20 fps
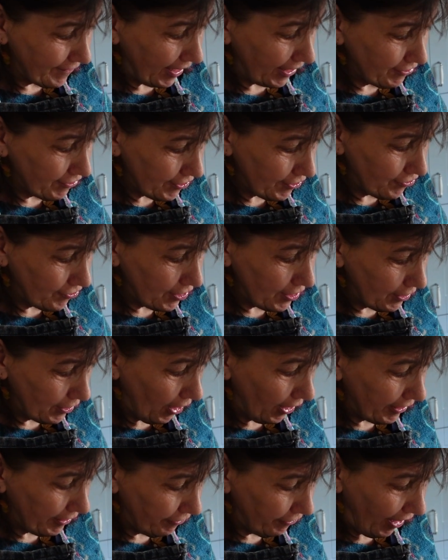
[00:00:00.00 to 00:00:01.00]
actually 2
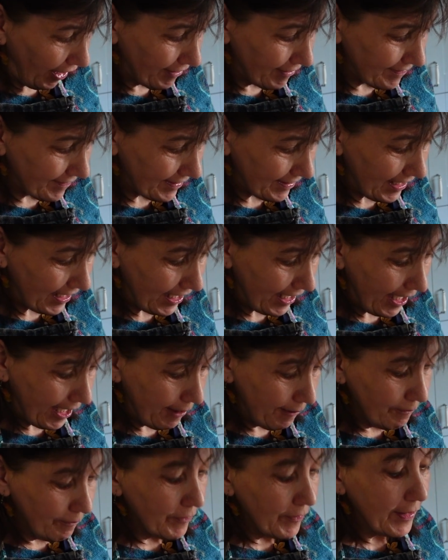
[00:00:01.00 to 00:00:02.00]
cauliflowers in here,
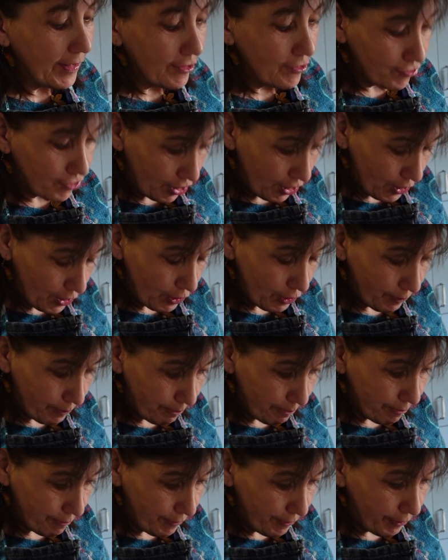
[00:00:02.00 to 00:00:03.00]
2
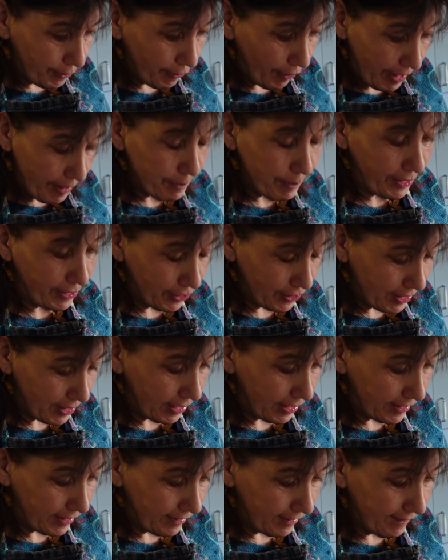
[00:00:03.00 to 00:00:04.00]
great big
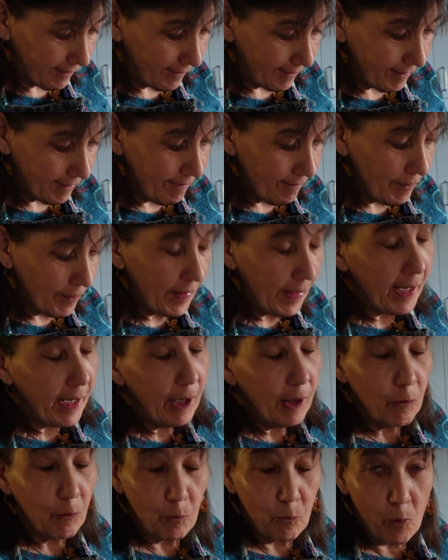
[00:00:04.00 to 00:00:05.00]
onions,
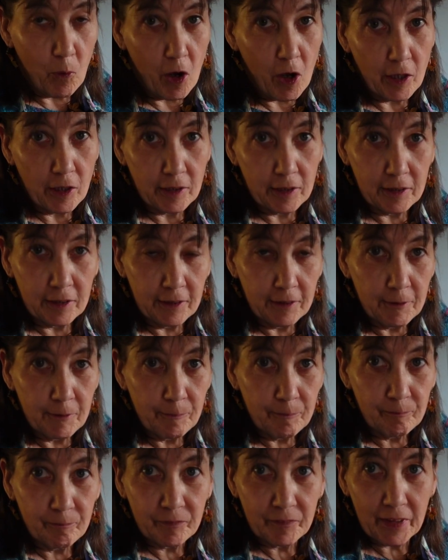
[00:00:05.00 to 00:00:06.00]
1
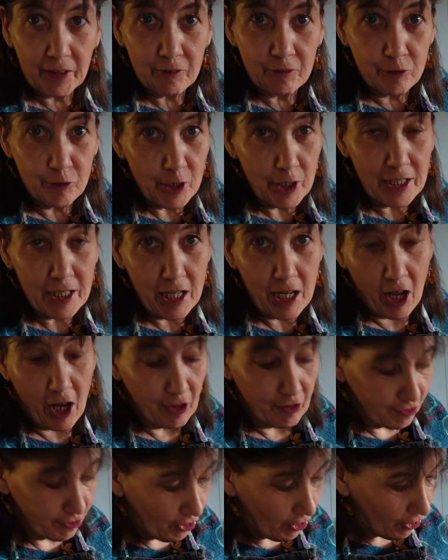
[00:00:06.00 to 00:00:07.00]
really
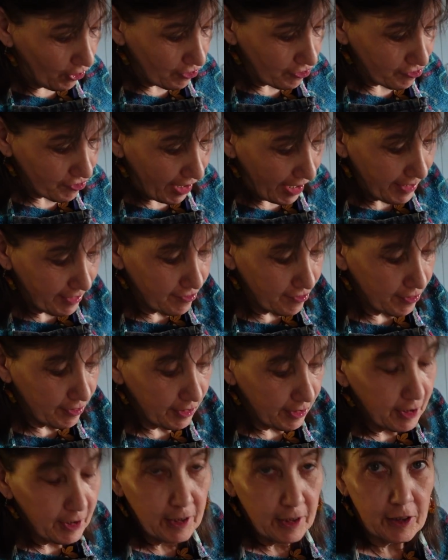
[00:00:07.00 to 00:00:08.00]
large courgette
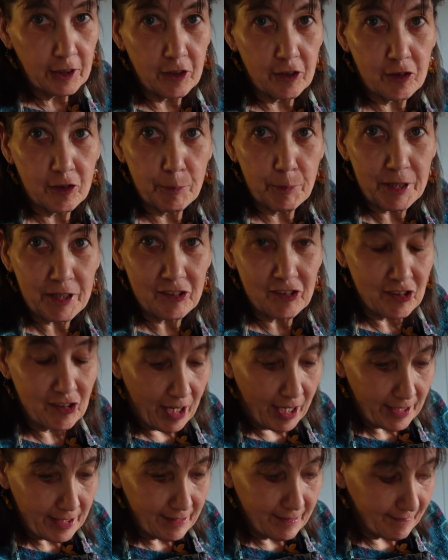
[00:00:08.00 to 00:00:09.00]
cut up into
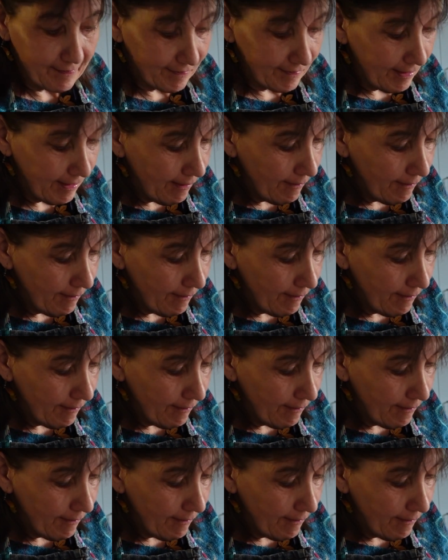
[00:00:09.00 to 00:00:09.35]
dice,